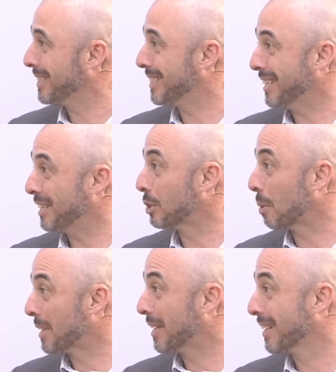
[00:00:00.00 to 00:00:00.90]
the
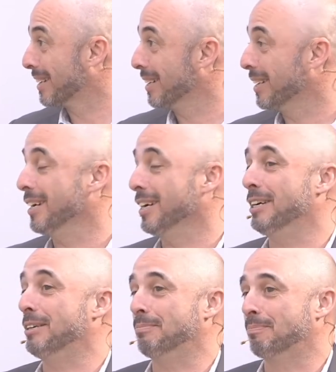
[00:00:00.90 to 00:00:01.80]
economical
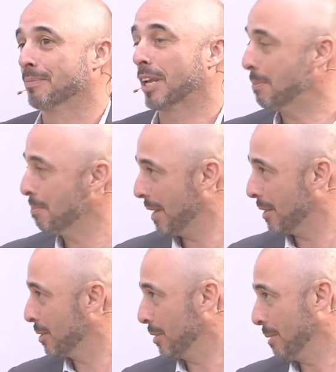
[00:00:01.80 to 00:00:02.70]

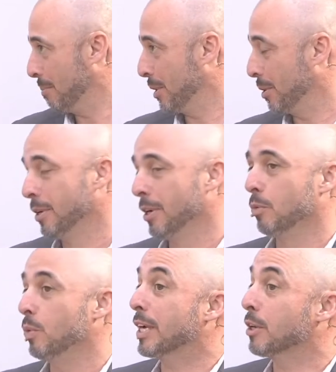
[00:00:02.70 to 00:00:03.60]
impact on him. You know?
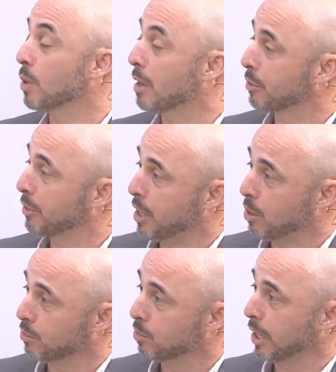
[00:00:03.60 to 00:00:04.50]
We can do everything
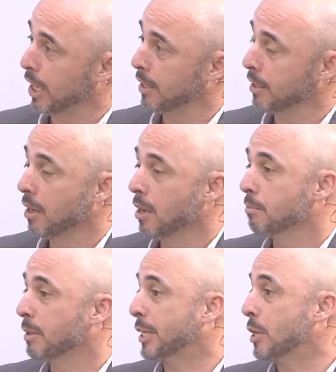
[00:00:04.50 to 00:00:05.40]
out of one hand,
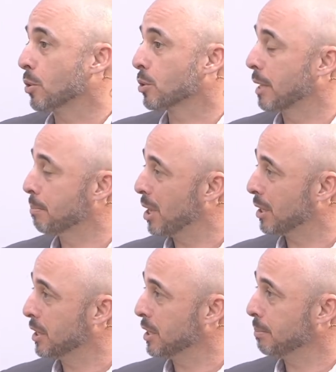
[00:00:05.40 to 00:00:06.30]
but he also can
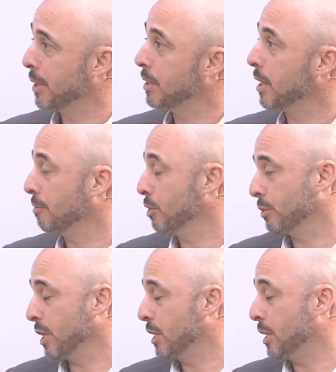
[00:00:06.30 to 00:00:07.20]
participate, and
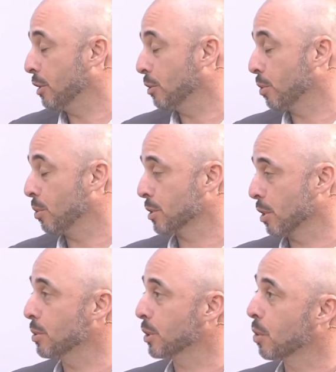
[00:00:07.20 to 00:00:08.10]
with that he can, of course,
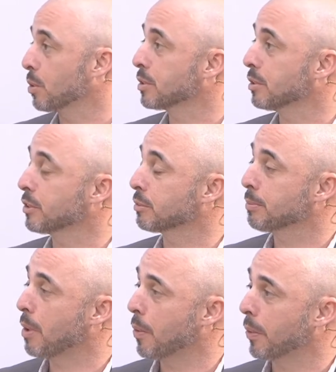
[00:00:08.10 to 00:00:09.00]
lower the costs of the
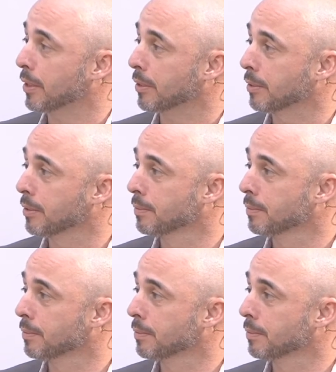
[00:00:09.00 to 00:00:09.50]
repowering.